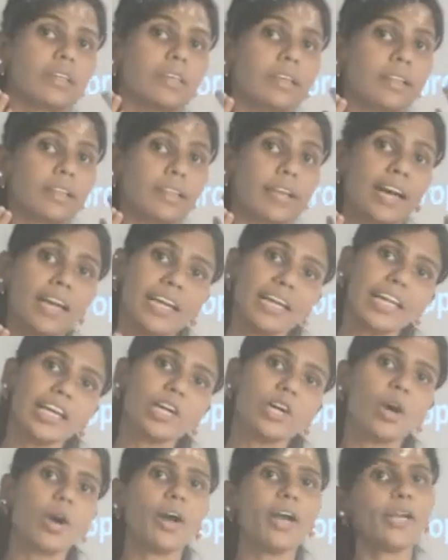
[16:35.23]

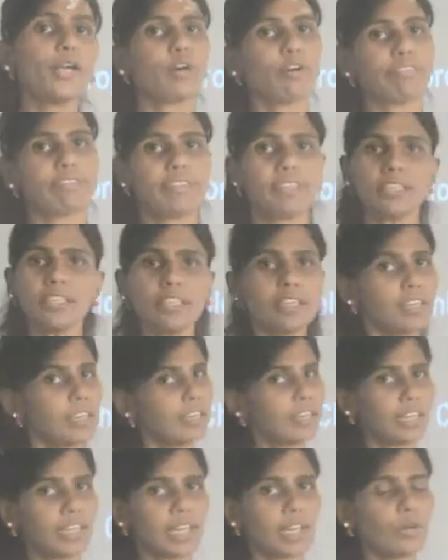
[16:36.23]
thylakoid of the
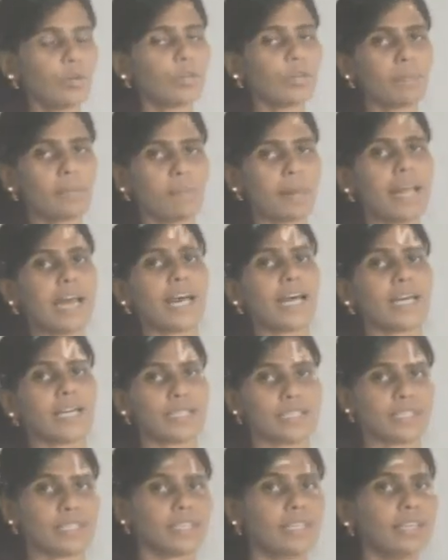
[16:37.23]

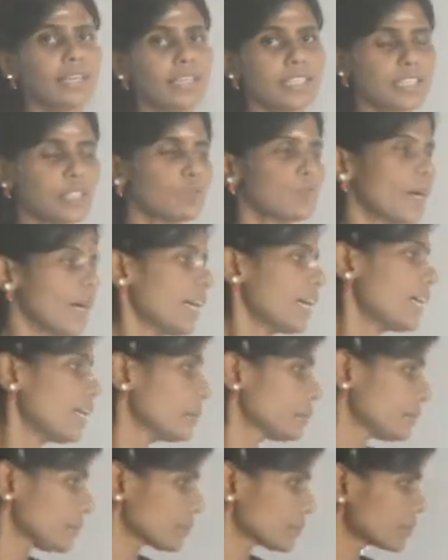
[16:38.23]
chloroplast. That's
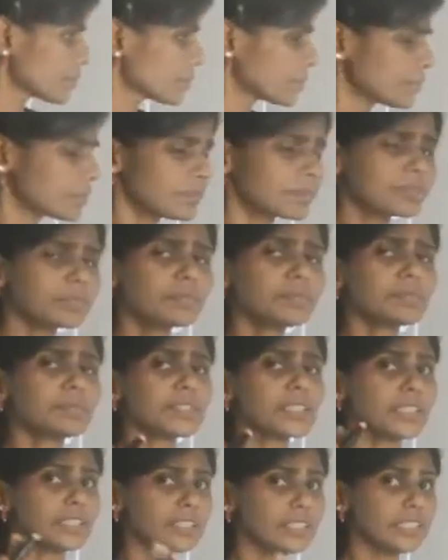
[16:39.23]
why
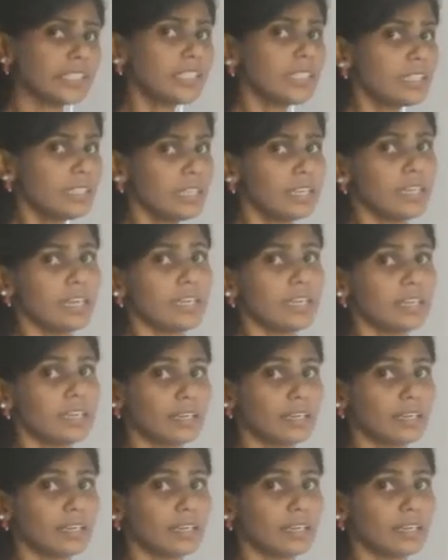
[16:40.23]
the